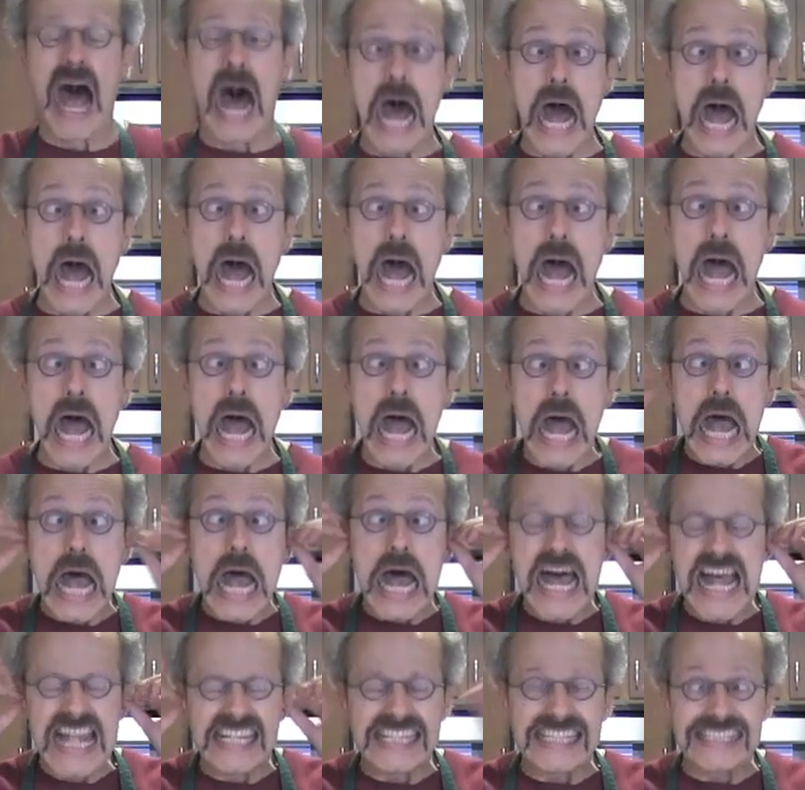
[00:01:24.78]

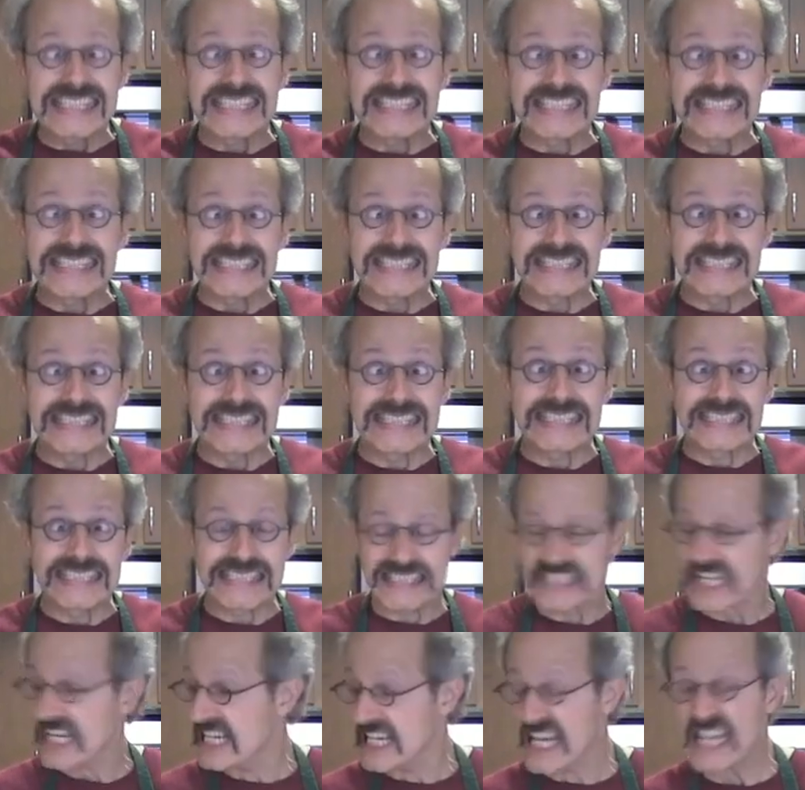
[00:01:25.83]
Ah,
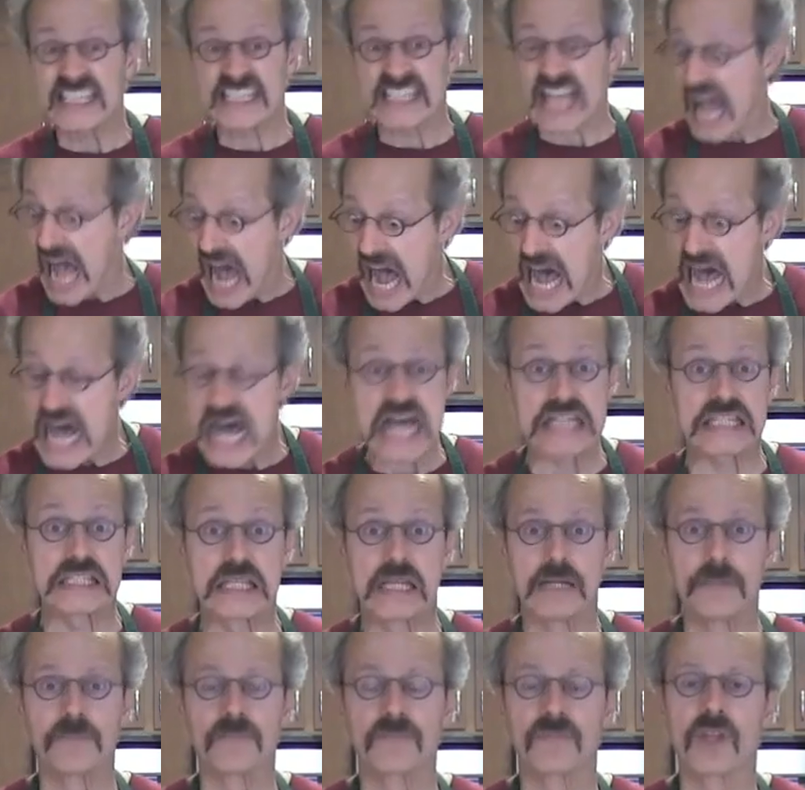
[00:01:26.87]
it's
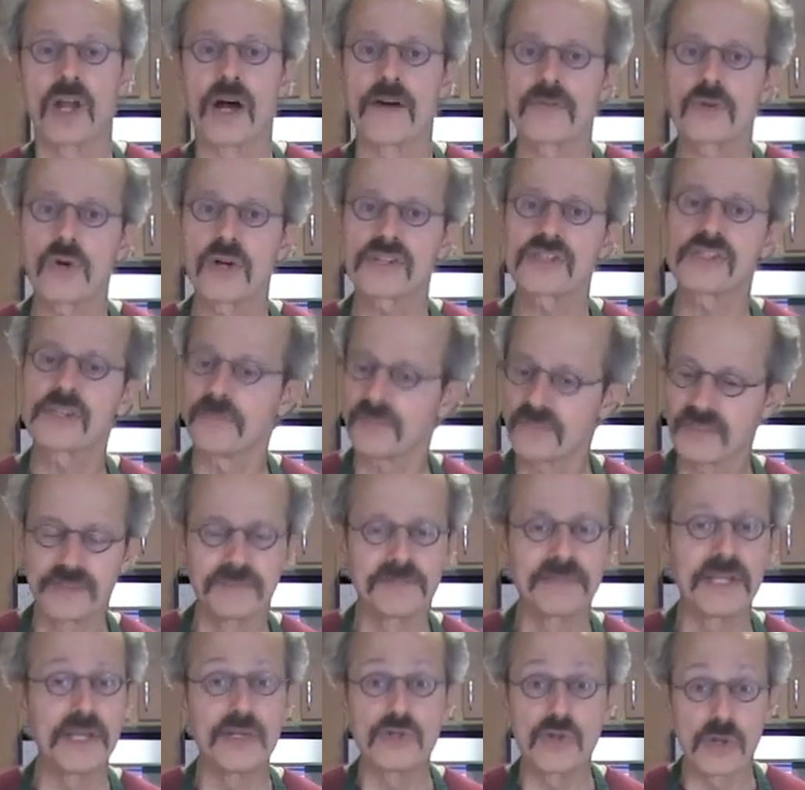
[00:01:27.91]
hot. Of course,
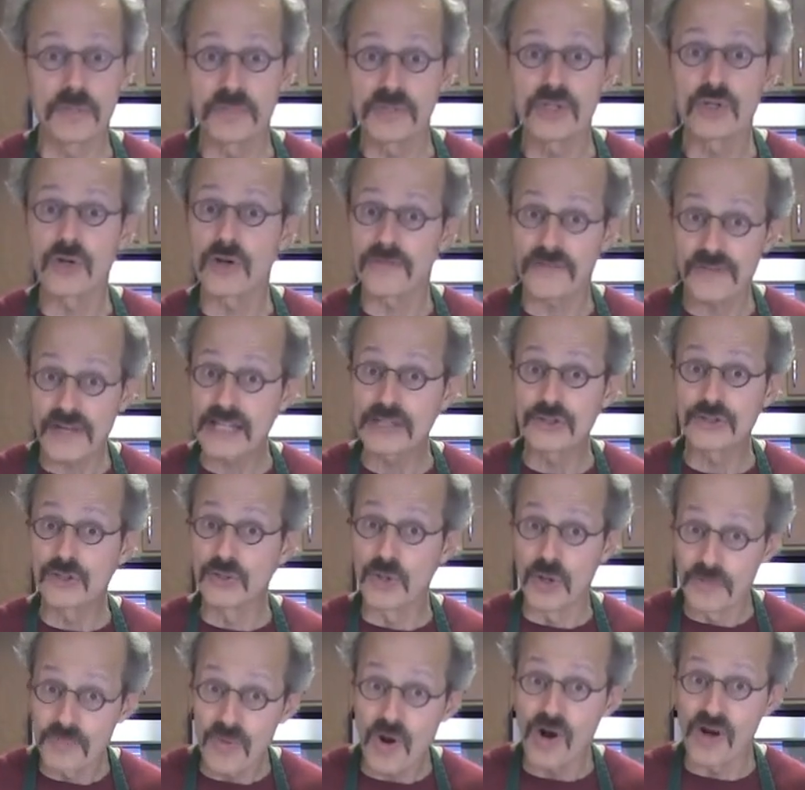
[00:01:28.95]
you know, be your
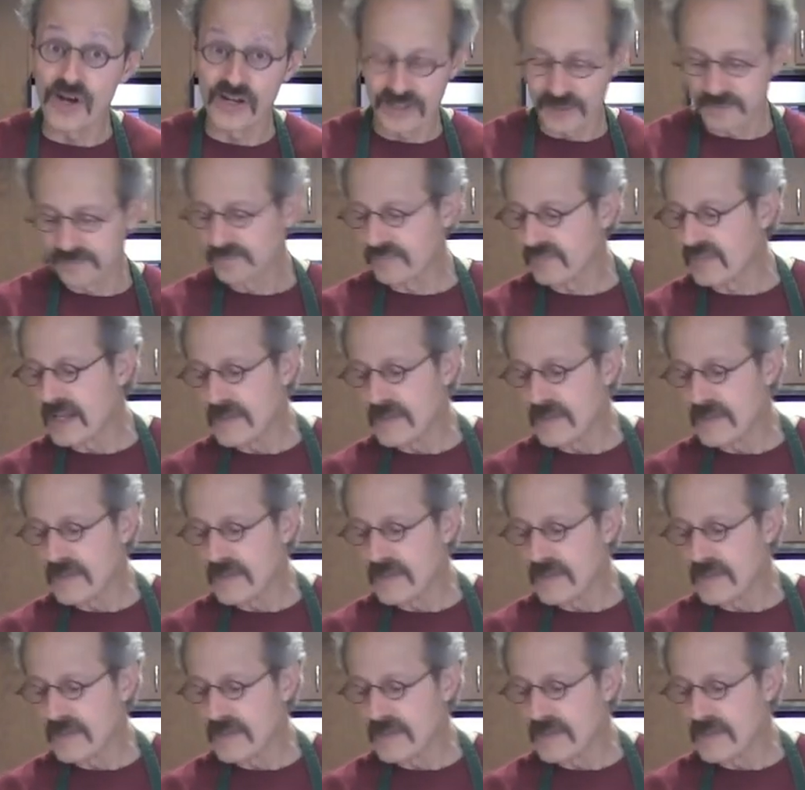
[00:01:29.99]
friend no more.